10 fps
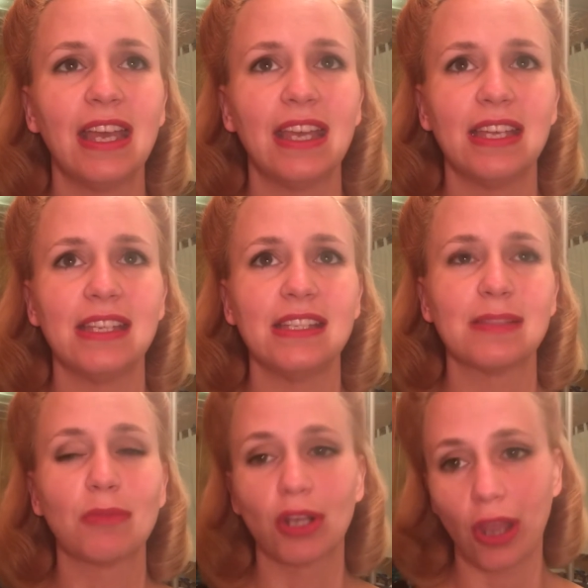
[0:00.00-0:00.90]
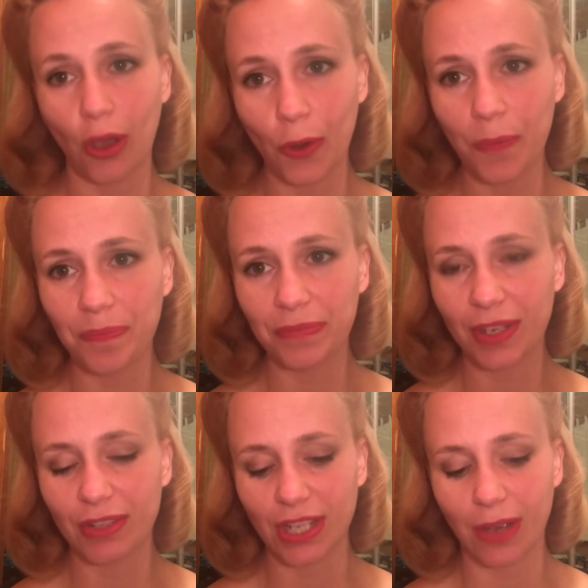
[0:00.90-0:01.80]
is Merlot,
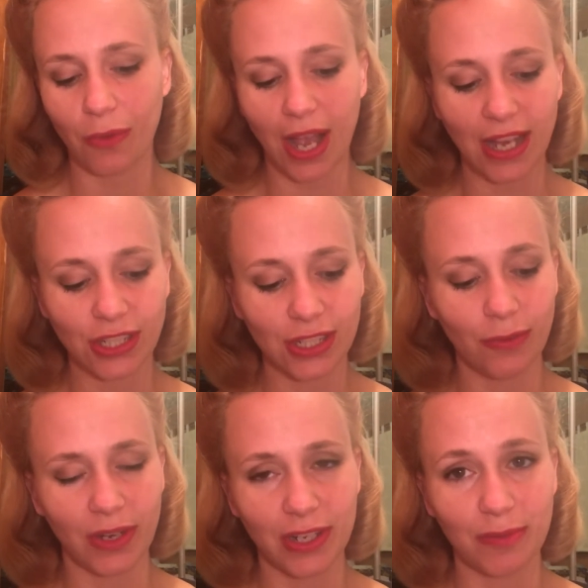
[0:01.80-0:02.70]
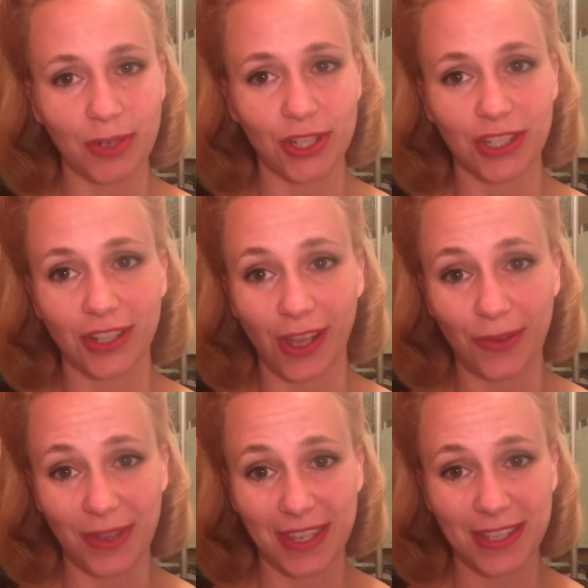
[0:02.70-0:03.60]
which I actually wanted to purchase along
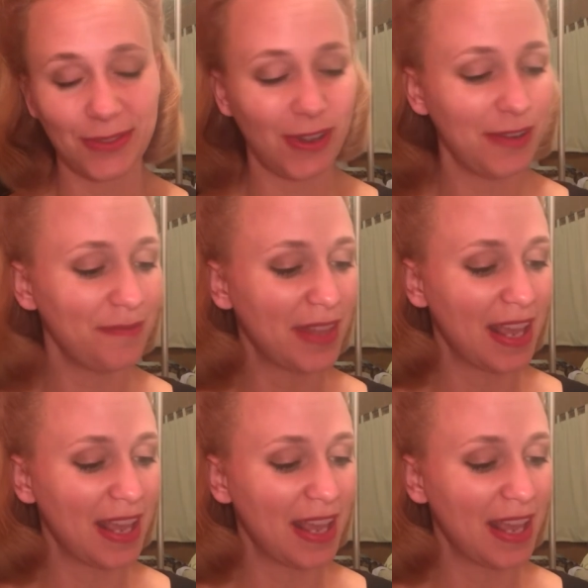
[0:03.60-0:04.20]
with this one.